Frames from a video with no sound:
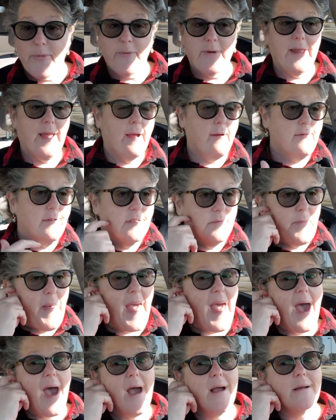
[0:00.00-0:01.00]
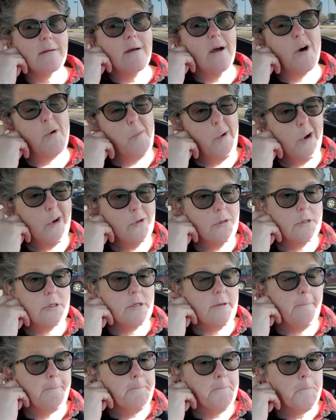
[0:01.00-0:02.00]
3 hours back,
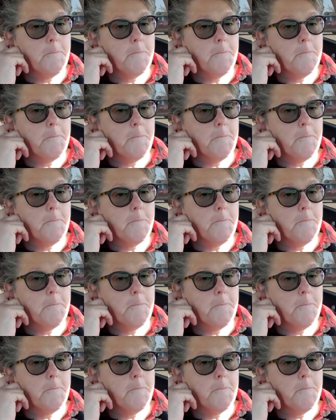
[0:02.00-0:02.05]
almost.